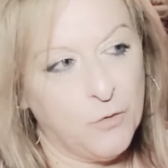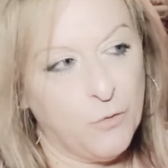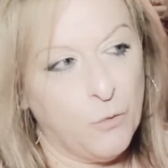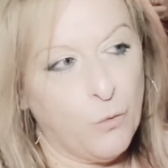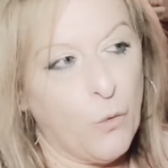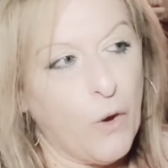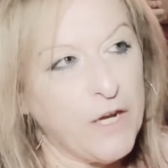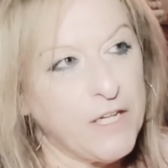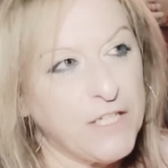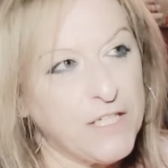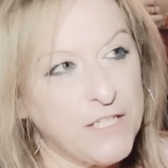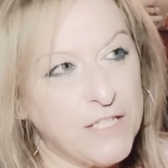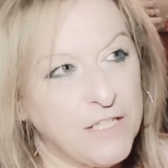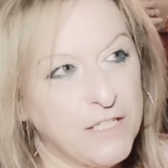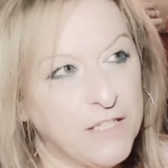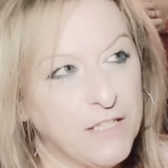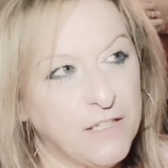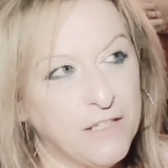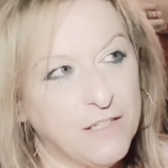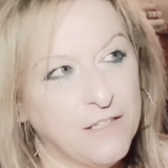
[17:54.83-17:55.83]
what
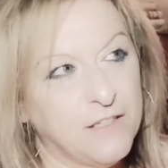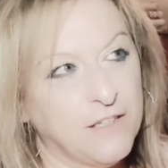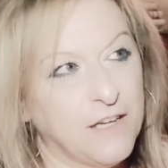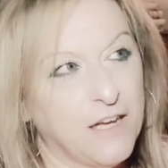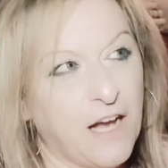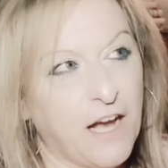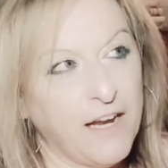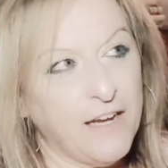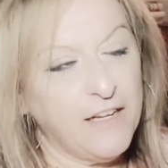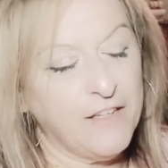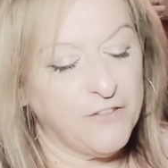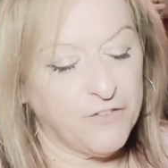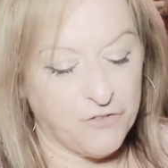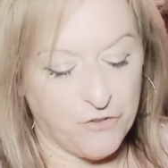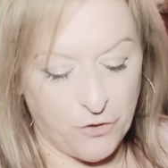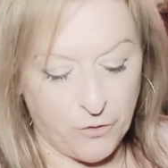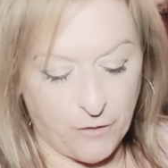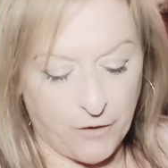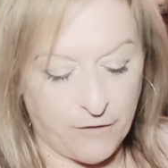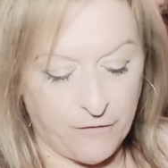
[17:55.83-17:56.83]
guidance
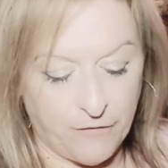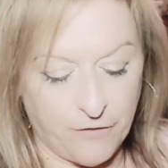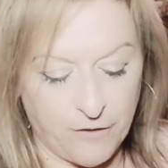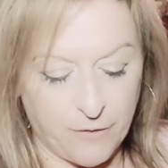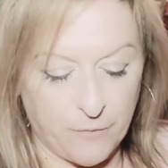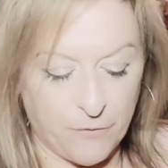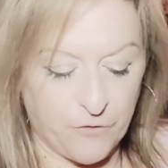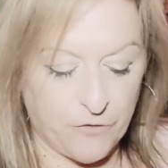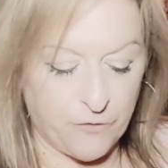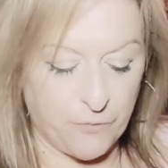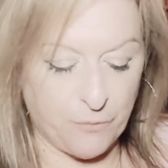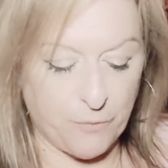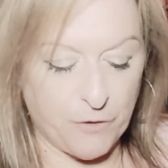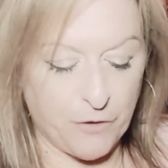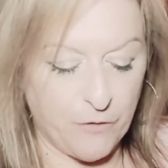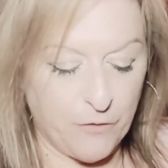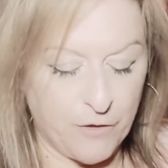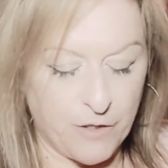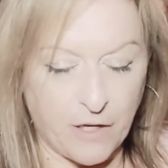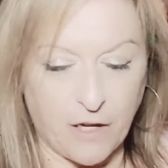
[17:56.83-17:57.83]
do you have for them,
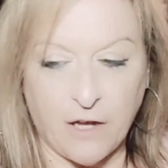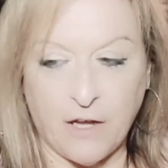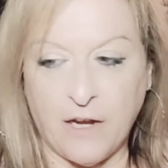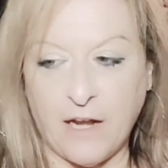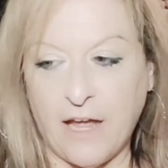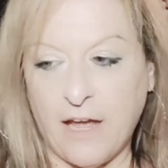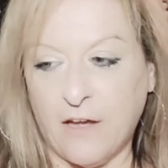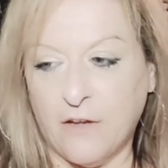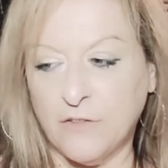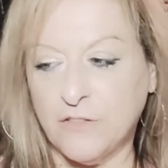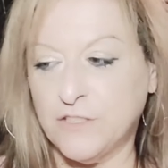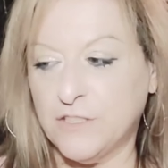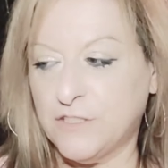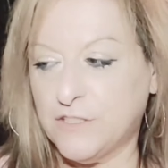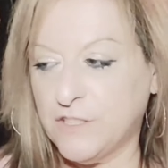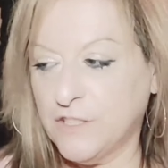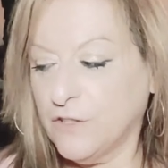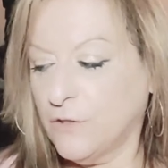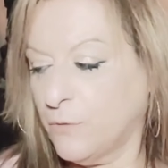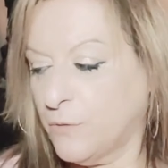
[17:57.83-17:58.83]
Spirit, on how to
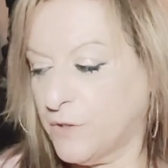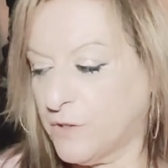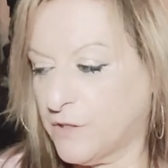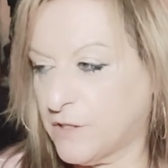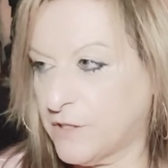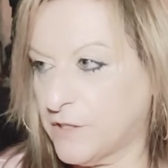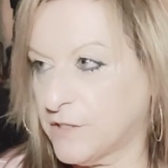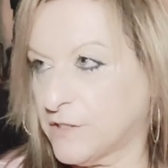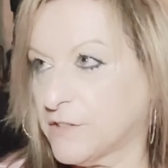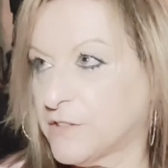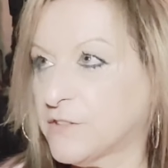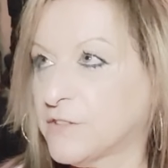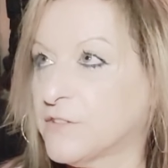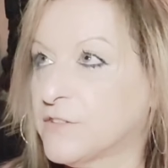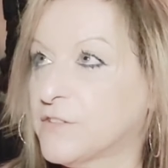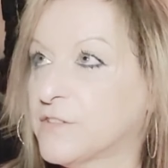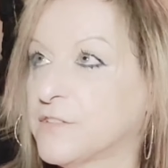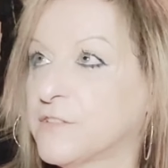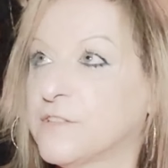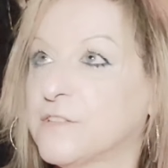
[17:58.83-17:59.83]
deal with
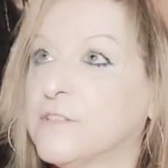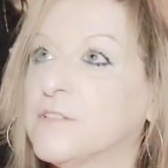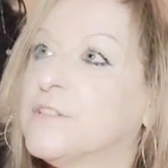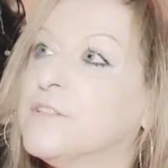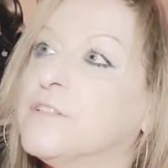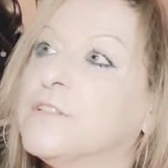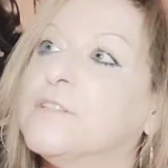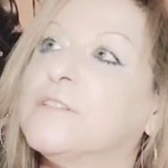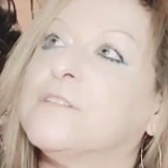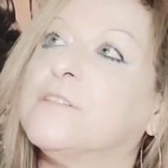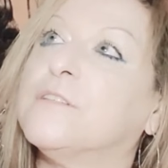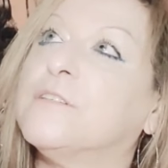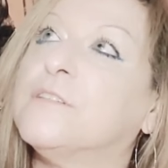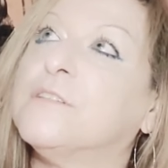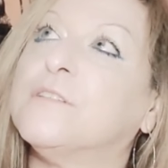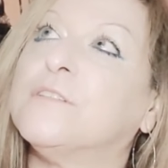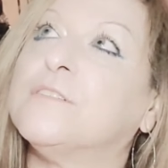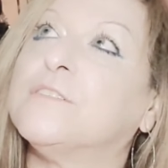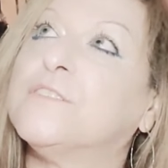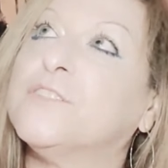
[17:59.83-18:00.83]
this
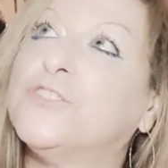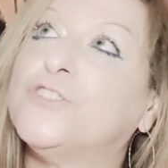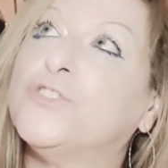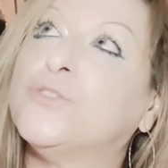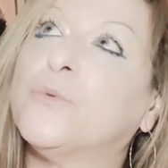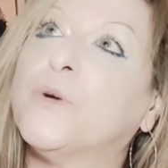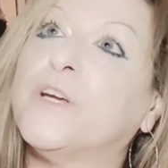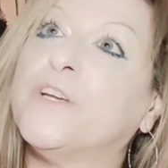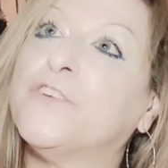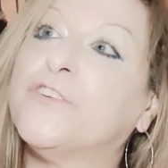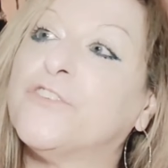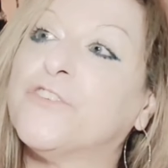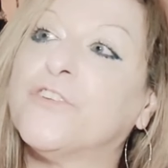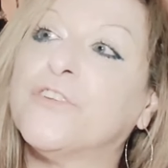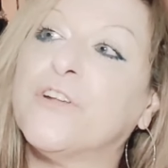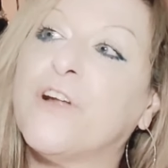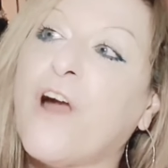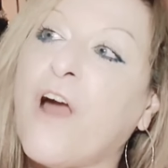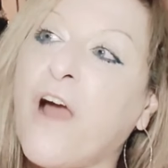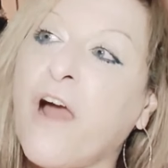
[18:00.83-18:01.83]

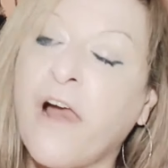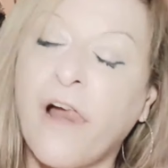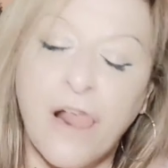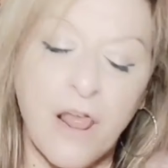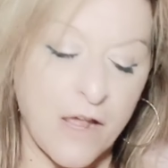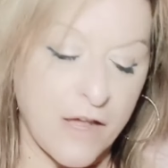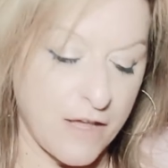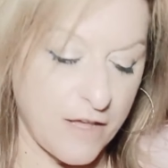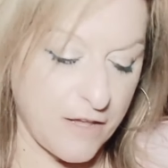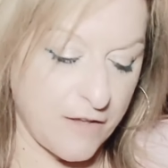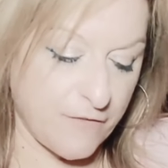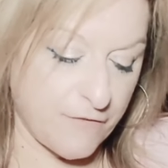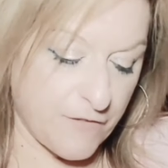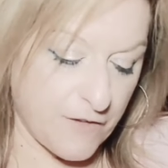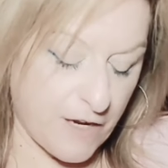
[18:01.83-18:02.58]
situation if